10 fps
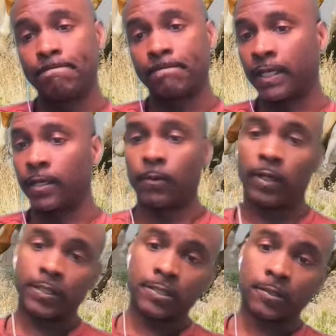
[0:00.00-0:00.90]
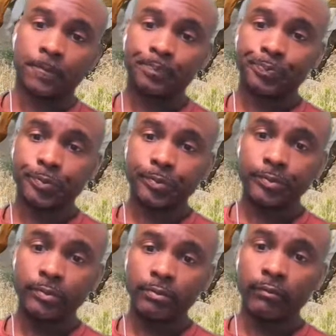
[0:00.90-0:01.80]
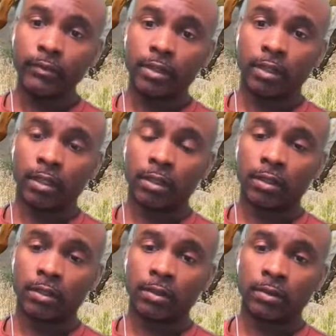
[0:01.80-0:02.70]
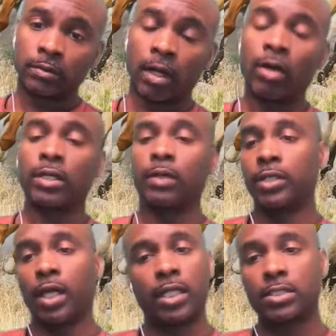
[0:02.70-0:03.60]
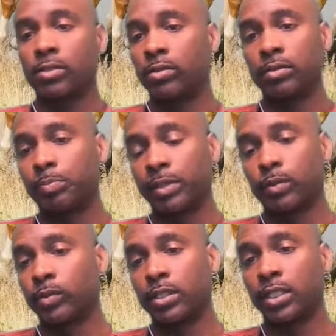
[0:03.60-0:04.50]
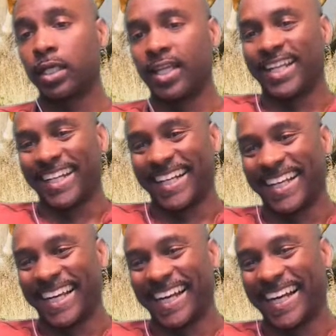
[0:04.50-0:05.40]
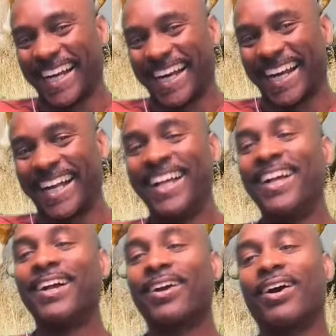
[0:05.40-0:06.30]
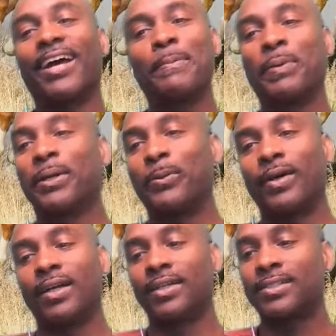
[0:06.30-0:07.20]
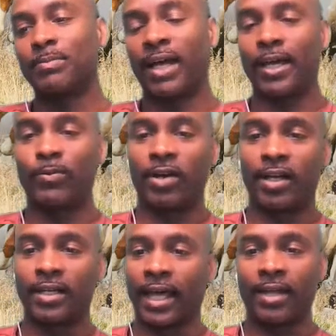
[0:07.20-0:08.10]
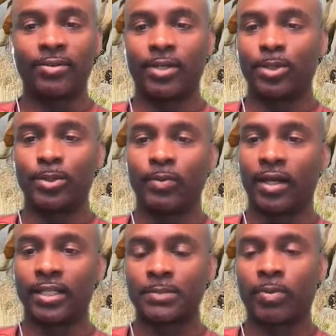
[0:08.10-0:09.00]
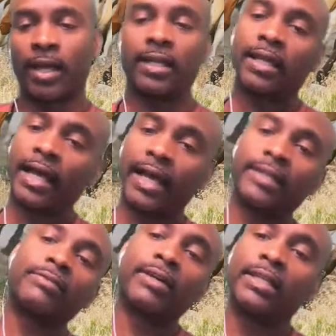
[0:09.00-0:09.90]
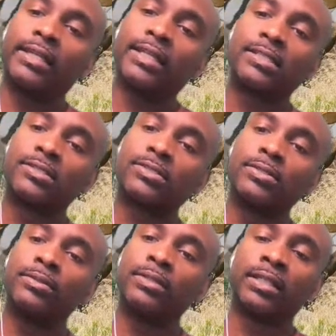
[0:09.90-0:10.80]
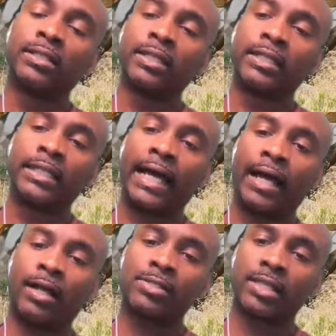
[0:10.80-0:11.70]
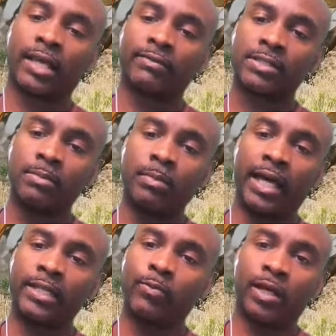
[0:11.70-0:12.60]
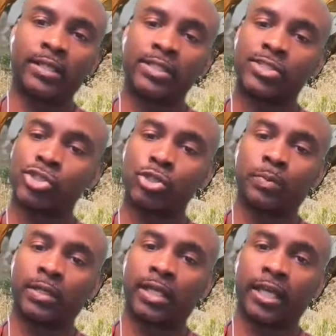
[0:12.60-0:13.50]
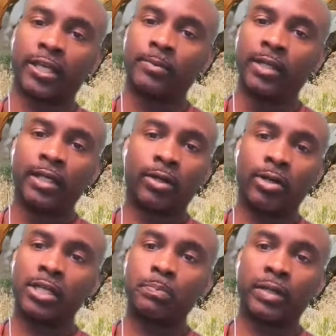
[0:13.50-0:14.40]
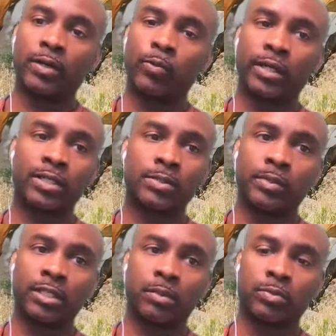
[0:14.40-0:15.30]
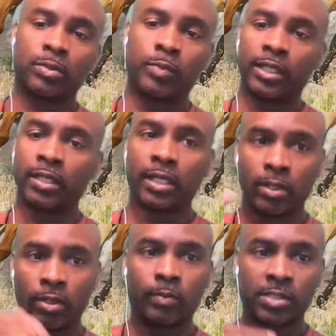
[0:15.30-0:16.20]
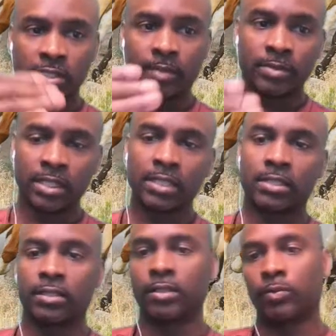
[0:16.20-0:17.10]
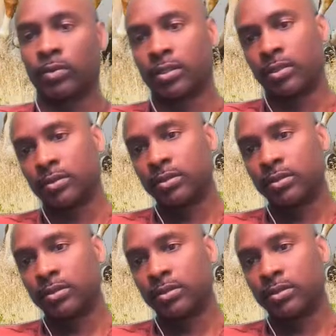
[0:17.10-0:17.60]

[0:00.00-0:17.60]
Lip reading: They don't want to. Oh yeah, well y'all just go on and pick a winner yet. Go ahead and pick a winner. Somebody won. I don't know who won. It's probably the guy in the radiation suit in aisle 7. Somebody won this stupid game. Go ahead and pick a winner so we can get on with something decent in the world.